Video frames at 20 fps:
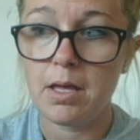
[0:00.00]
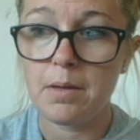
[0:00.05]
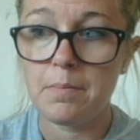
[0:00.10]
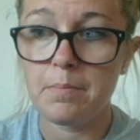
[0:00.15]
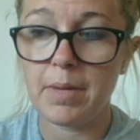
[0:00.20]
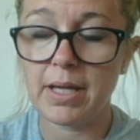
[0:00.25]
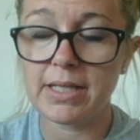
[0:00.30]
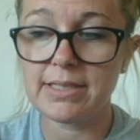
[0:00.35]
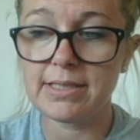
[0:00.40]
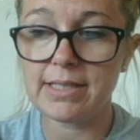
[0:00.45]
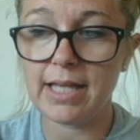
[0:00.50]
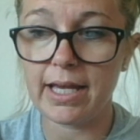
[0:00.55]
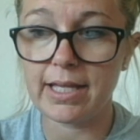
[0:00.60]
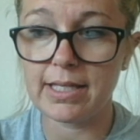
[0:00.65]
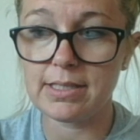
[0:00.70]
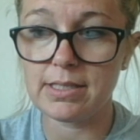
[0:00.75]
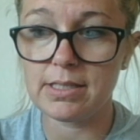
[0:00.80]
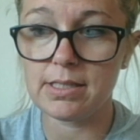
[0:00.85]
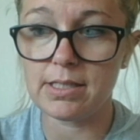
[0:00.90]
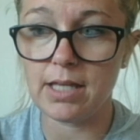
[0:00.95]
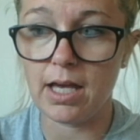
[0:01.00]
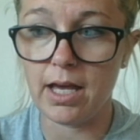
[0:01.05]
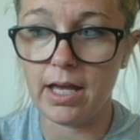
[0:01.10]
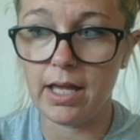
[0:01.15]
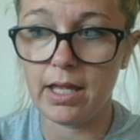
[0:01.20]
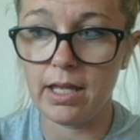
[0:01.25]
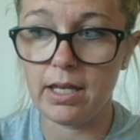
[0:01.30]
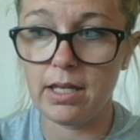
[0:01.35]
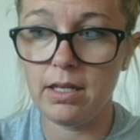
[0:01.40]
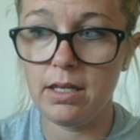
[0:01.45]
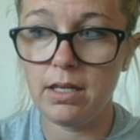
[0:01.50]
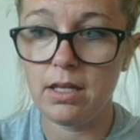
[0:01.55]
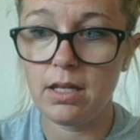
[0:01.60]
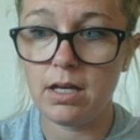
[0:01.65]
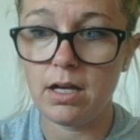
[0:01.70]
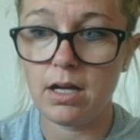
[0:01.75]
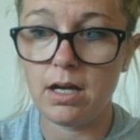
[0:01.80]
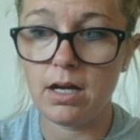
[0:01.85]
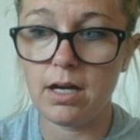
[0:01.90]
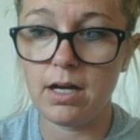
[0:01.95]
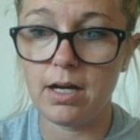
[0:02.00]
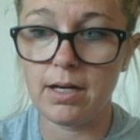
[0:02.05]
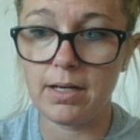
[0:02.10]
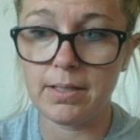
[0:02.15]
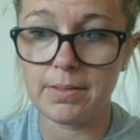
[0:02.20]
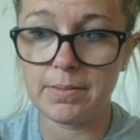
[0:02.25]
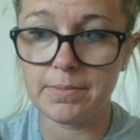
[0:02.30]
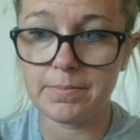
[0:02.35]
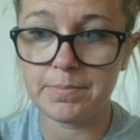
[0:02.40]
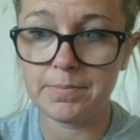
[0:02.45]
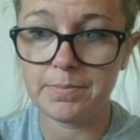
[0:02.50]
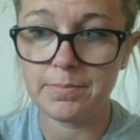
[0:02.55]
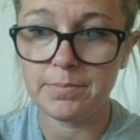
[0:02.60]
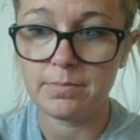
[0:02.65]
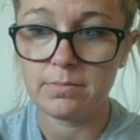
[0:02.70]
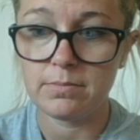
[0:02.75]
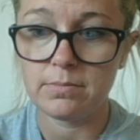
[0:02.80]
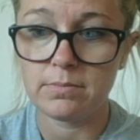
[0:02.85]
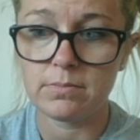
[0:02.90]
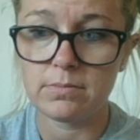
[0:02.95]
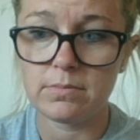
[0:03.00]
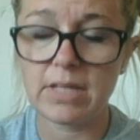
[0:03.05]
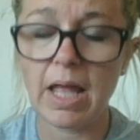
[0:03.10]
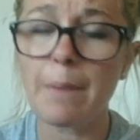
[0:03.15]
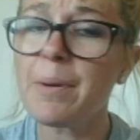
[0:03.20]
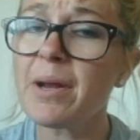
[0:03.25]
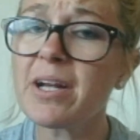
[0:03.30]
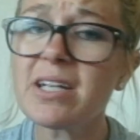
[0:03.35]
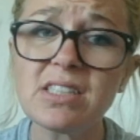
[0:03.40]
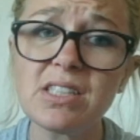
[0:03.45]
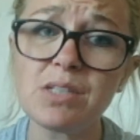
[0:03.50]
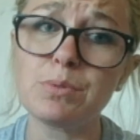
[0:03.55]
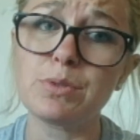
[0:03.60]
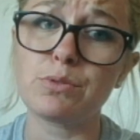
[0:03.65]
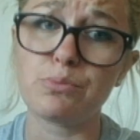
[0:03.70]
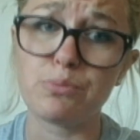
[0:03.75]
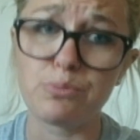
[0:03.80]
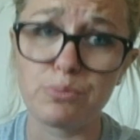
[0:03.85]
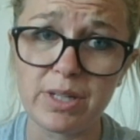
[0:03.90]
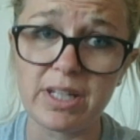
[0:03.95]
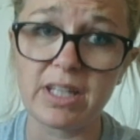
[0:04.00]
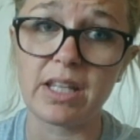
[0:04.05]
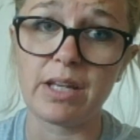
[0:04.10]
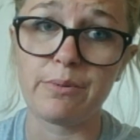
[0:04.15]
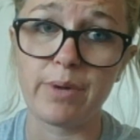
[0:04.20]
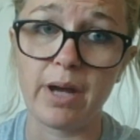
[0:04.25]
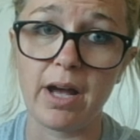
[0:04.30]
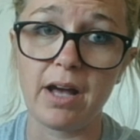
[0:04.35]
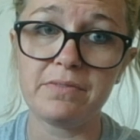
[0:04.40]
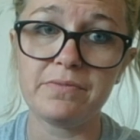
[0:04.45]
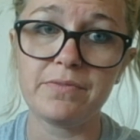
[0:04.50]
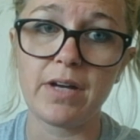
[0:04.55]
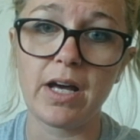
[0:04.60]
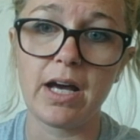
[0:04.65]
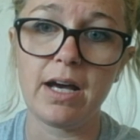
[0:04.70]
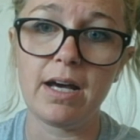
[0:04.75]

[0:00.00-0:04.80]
my second son, that pregnancy was really rough.